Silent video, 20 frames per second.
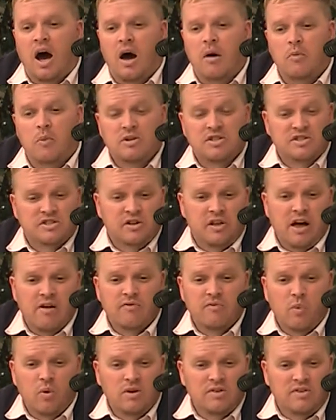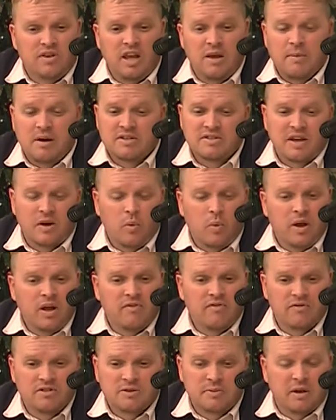We still have one team. I say we,
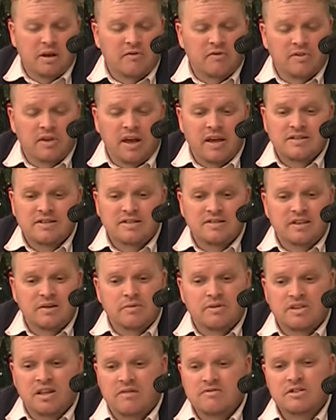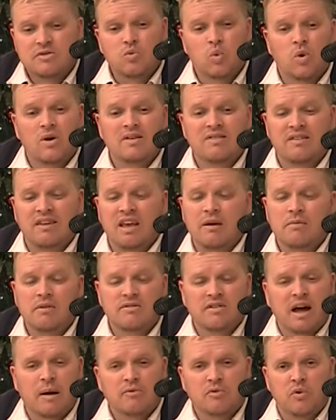speaking for the ACC, we still have just one team in the
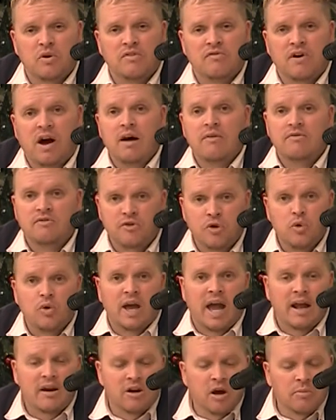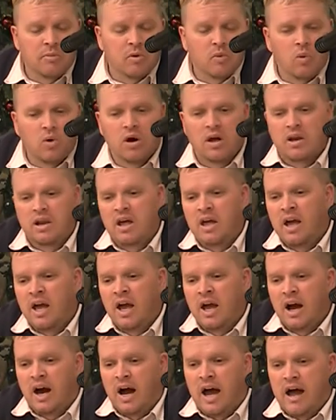top 25, Duke at number one.
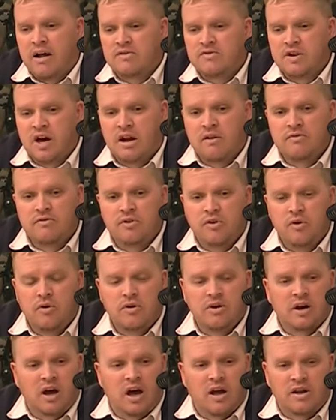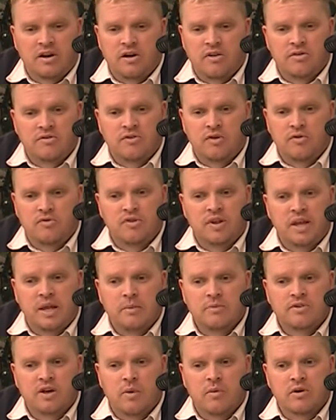Outside of Duke, you know, the two
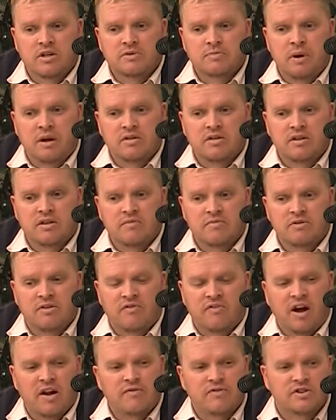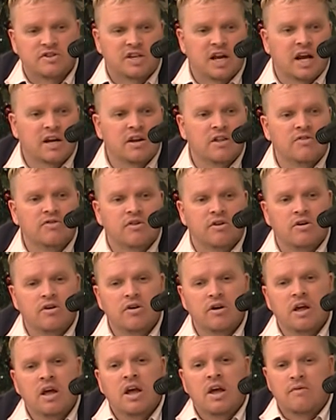teams that were expected to fight for second and
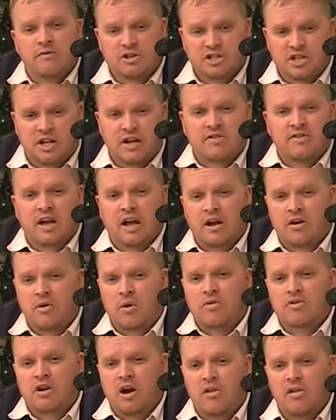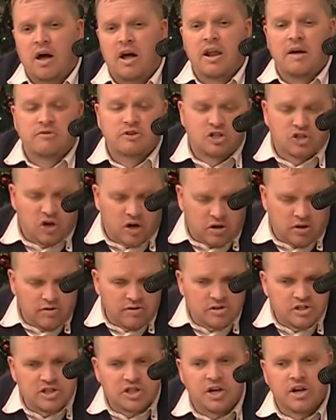third, Virginia Tech and North Carolina, have struggled
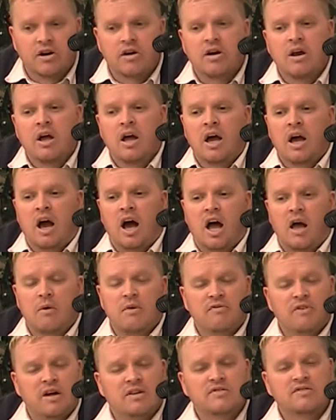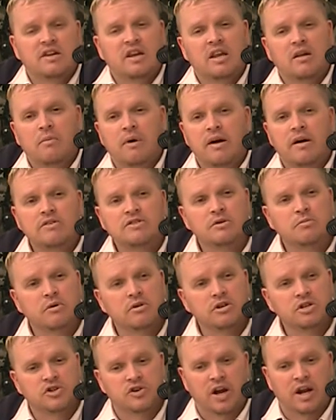this year. And we've not seen anybody else
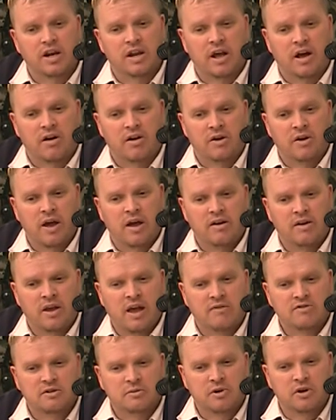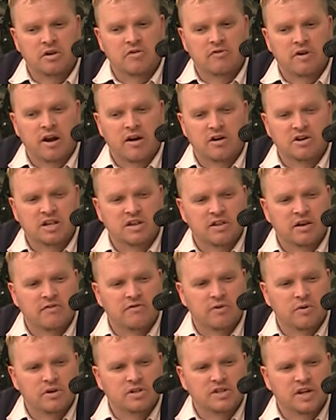emerge right now. You have some good records. I think
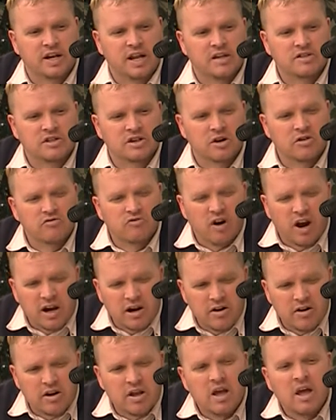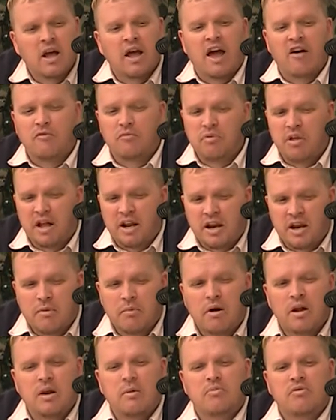Florida State has a good record. Haven't played
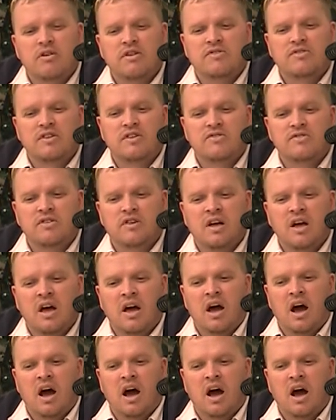anybody preseason.